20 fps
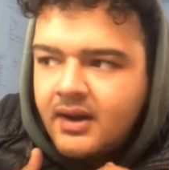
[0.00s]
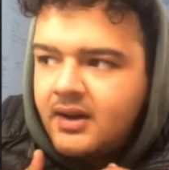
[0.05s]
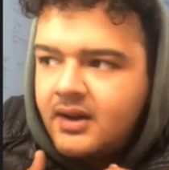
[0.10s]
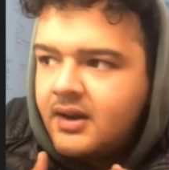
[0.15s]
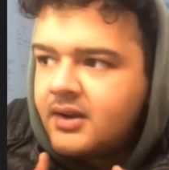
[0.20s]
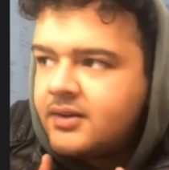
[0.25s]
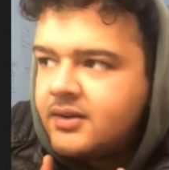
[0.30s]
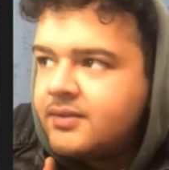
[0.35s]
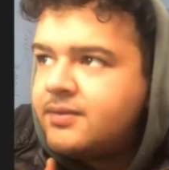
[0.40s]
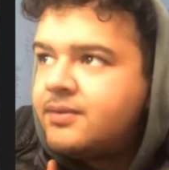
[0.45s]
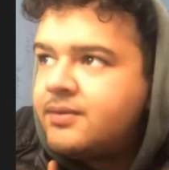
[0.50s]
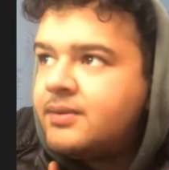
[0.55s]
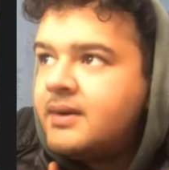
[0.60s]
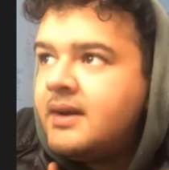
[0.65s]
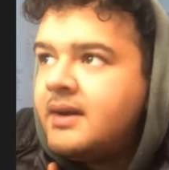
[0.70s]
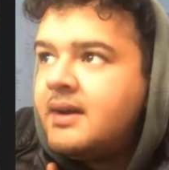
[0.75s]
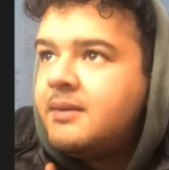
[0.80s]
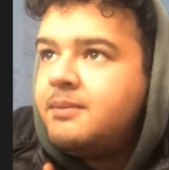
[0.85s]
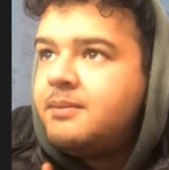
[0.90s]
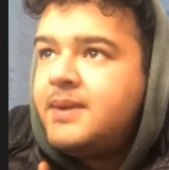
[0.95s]
A lot of
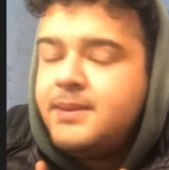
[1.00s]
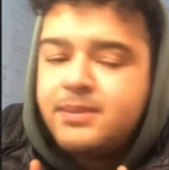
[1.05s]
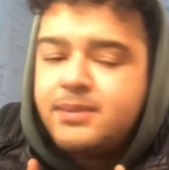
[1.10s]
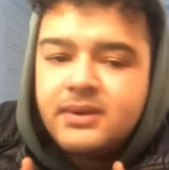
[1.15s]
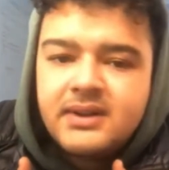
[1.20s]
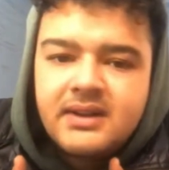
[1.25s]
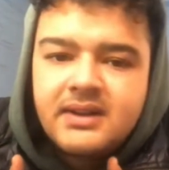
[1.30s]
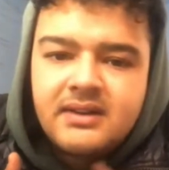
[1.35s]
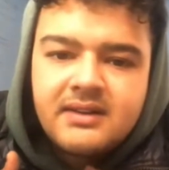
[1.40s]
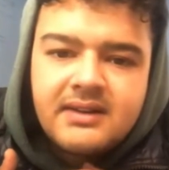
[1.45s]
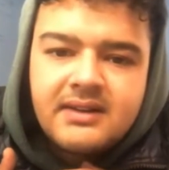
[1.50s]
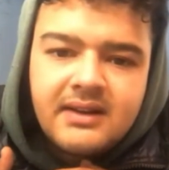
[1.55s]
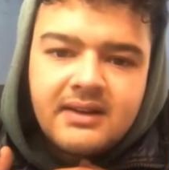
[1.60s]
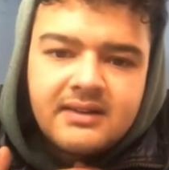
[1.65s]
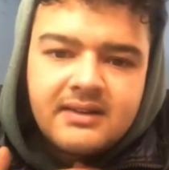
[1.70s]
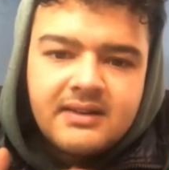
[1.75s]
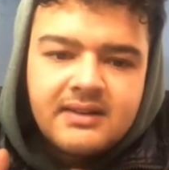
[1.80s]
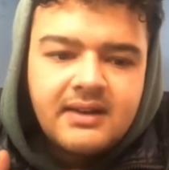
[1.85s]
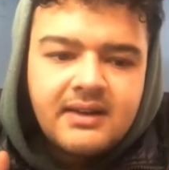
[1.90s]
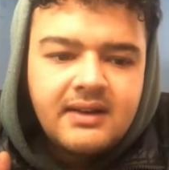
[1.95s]
people these
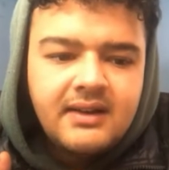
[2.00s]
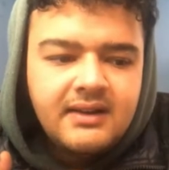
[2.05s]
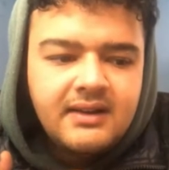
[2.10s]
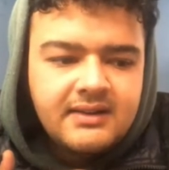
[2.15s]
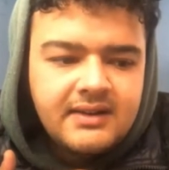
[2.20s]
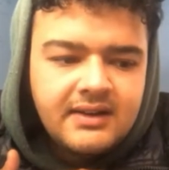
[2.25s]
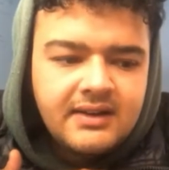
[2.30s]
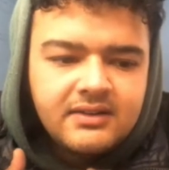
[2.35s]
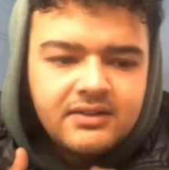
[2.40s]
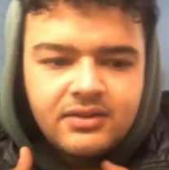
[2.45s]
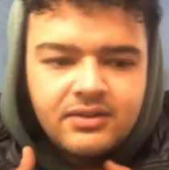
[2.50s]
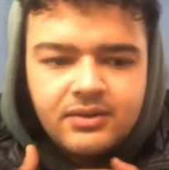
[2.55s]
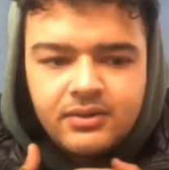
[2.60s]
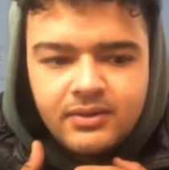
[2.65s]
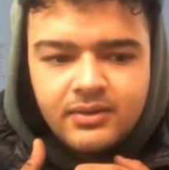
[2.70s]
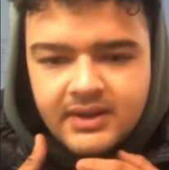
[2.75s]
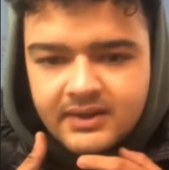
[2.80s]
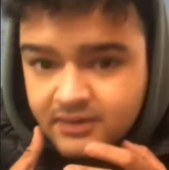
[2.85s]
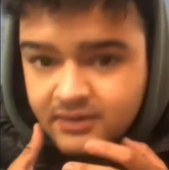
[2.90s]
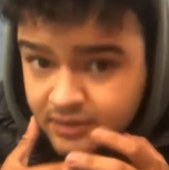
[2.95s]
days, they tend to
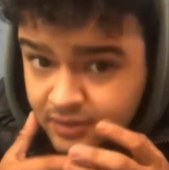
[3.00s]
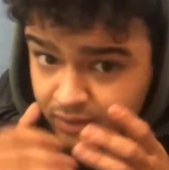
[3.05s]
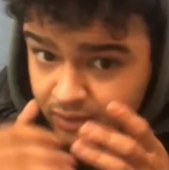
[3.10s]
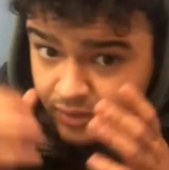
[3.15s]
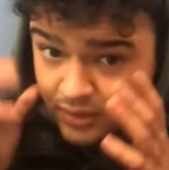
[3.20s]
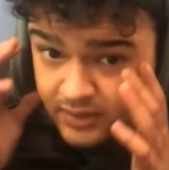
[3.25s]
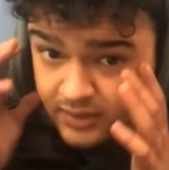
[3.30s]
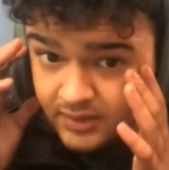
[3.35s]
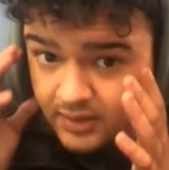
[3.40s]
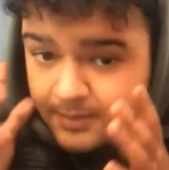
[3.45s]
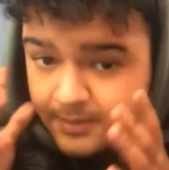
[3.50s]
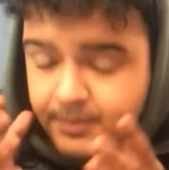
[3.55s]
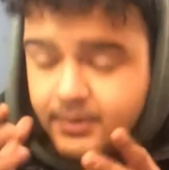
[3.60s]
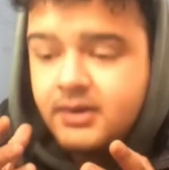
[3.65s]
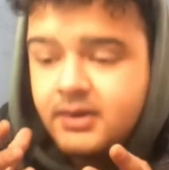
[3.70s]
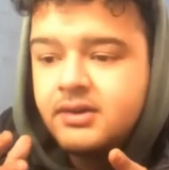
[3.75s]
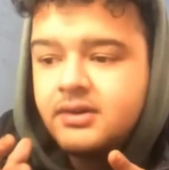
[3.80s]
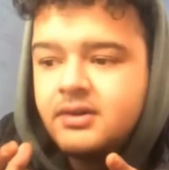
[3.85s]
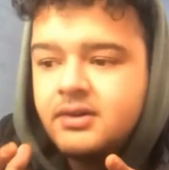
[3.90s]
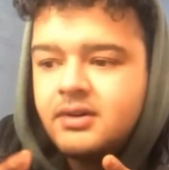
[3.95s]
get so hooked up
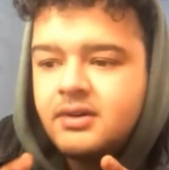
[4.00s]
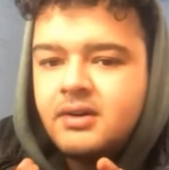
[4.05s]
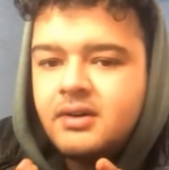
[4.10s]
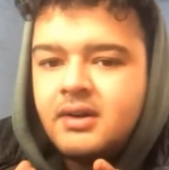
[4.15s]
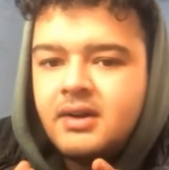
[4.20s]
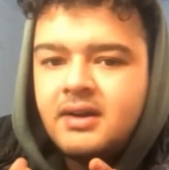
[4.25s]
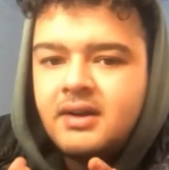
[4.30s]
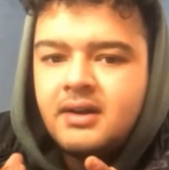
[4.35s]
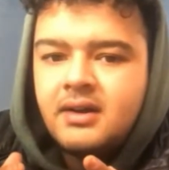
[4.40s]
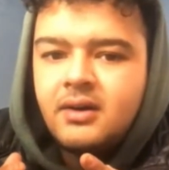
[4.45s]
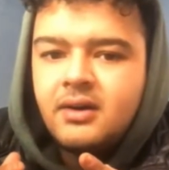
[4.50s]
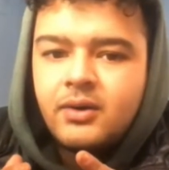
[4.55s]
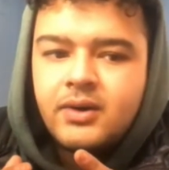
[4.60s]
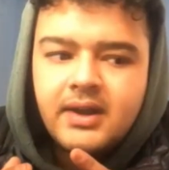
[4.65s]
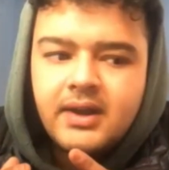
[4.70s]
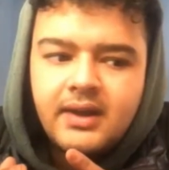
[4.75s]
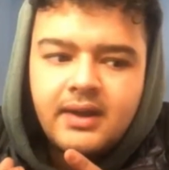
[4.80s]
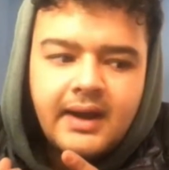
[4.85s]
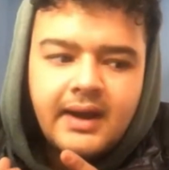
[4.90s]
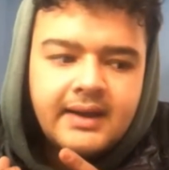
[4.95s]
under,
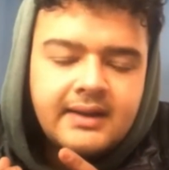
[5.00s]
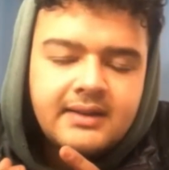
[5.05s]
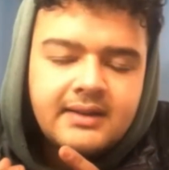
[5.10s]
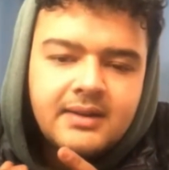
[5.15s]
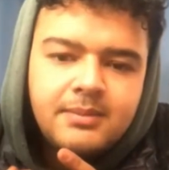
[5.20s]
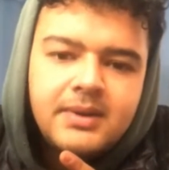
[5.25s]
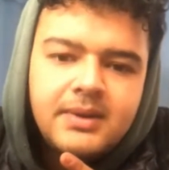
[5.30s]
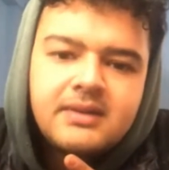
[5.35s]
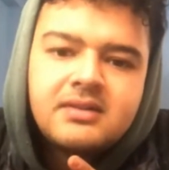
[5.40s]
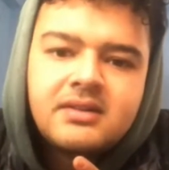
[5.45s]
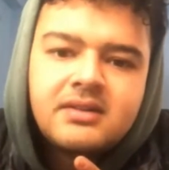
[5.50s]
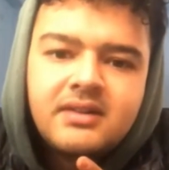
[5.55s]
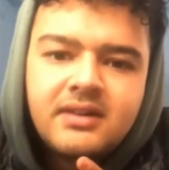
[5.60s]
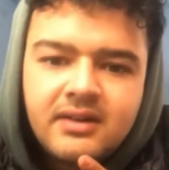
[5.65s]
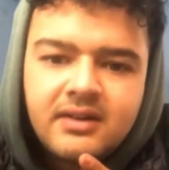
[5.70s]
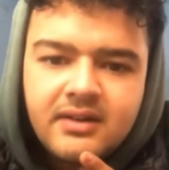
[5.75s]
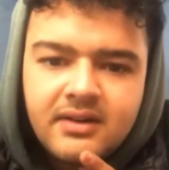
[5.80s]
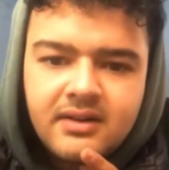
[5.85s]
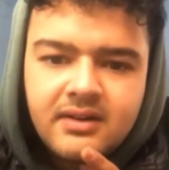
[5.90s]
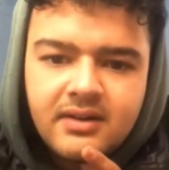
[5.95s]
okay, I need the best
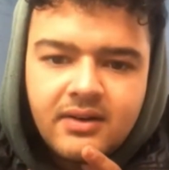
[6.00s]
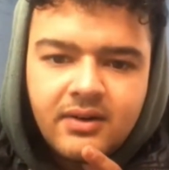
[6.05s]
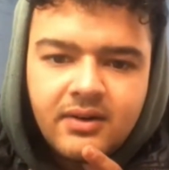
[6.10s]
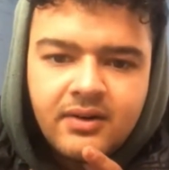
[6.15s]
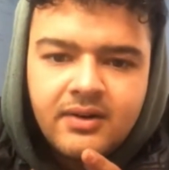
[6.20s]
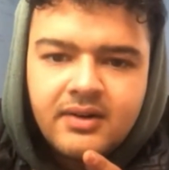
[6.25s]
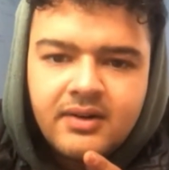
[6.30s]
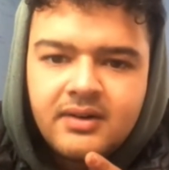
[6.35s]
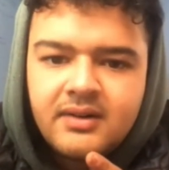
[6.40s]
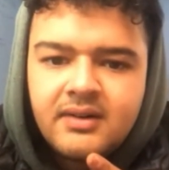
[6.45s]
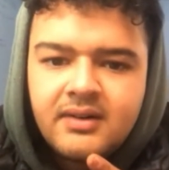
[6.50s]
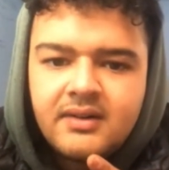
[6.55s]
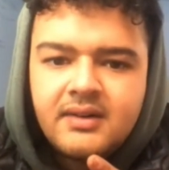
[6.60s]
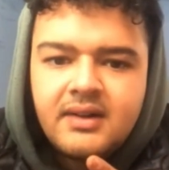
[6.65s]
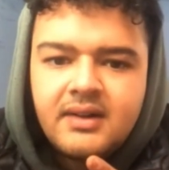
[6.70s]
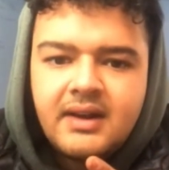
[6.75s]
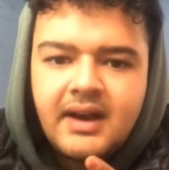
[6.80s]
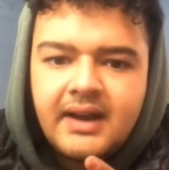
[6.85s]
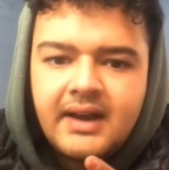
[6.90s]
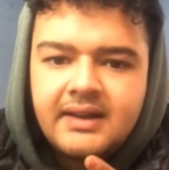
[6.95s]
gear, or
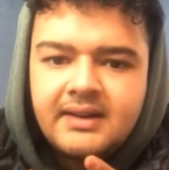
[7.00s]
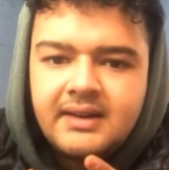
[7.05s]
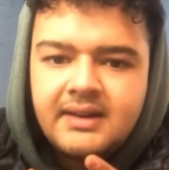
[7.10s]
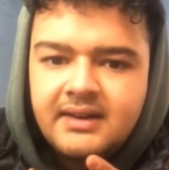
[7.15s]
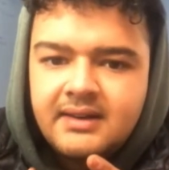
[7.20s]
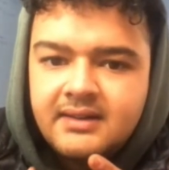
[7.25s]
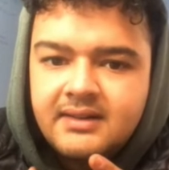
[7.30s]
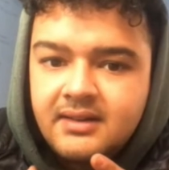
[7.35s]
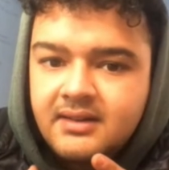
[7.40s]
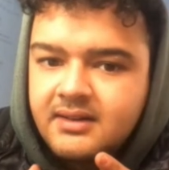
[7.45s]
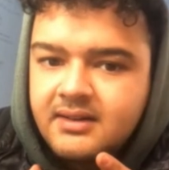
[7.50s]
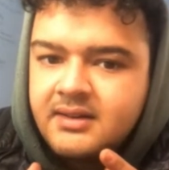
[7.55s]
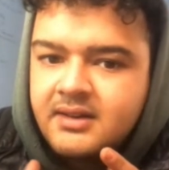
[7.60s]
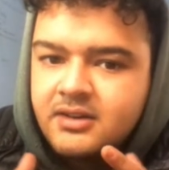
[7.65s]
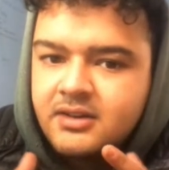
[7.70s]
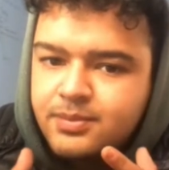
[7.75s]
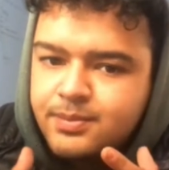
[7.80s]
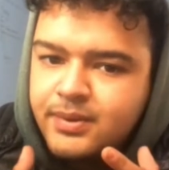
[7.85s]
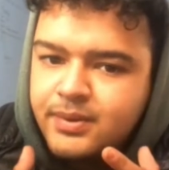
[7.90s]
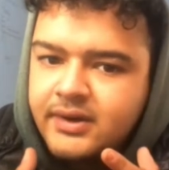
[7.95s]
I need
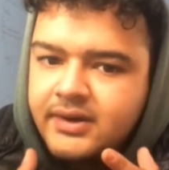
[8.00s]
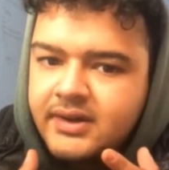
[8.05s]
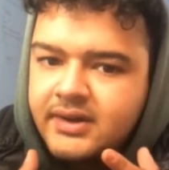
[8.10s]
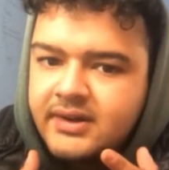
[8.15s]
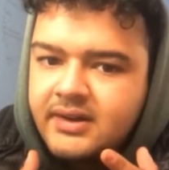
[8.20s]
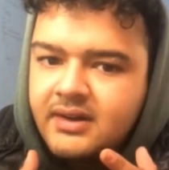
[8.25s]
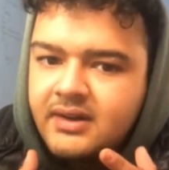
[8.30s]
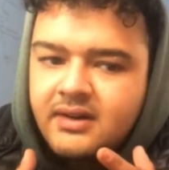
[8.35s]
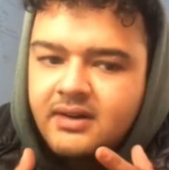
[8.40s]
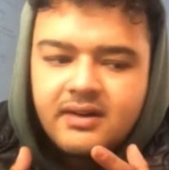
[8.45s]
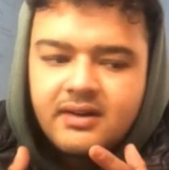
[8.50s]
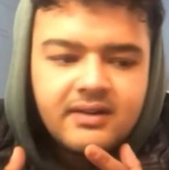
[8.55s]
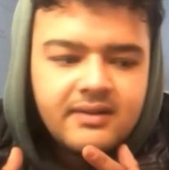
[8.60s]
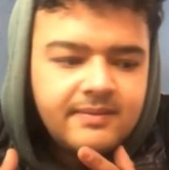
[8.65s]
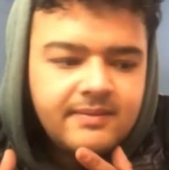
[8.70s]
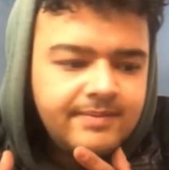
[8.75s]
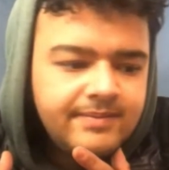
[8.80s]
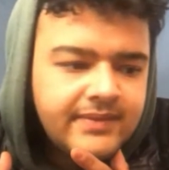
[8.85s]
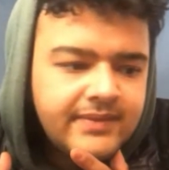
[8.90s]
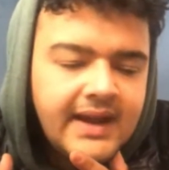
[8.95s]
this particular
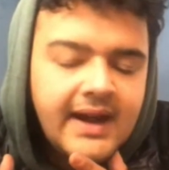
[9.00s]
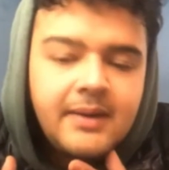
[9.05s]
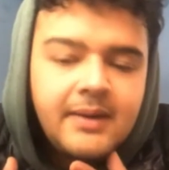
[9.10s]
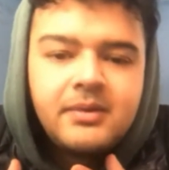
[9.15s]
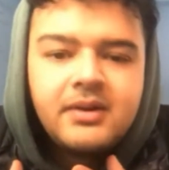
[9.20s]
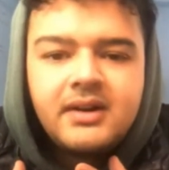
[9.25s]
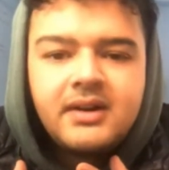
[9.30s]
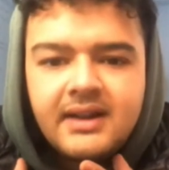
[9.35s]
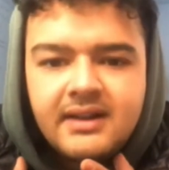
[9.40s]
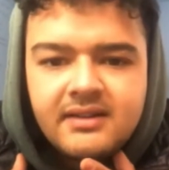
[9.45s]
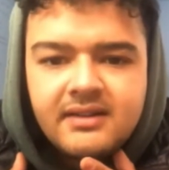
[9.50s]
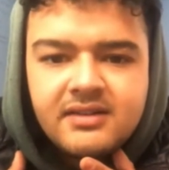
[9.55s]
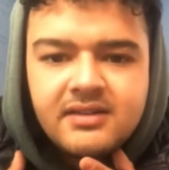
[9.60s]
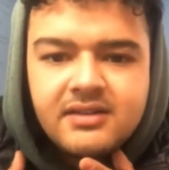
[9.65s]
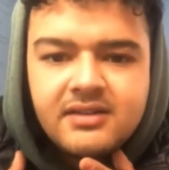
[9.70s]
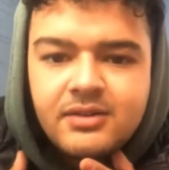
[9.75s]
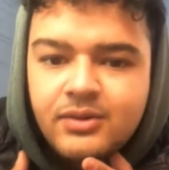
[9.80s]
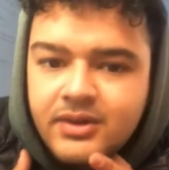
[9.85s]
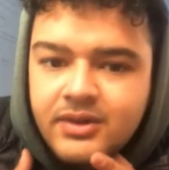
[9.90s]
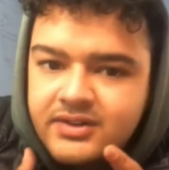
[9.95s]
camera lens
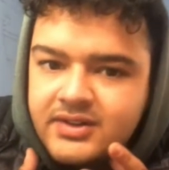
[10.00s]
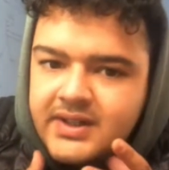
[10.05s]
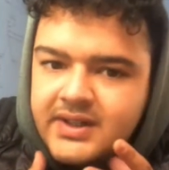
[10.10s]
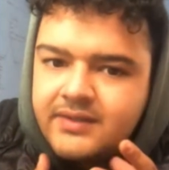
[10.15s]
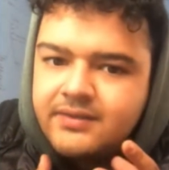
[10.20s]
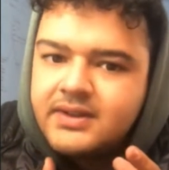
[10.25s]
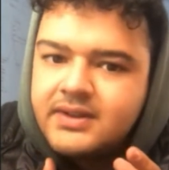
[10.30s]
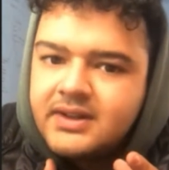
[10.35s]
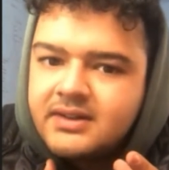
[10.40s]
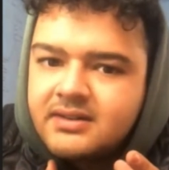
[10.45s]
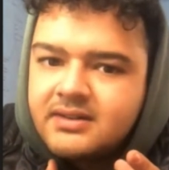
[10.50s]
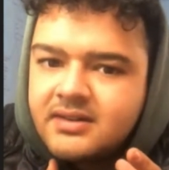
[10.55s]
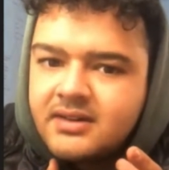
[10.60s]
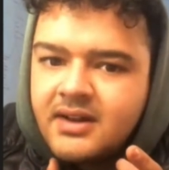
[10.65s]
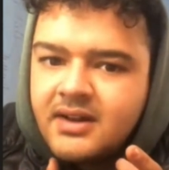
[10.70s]
to achieve this.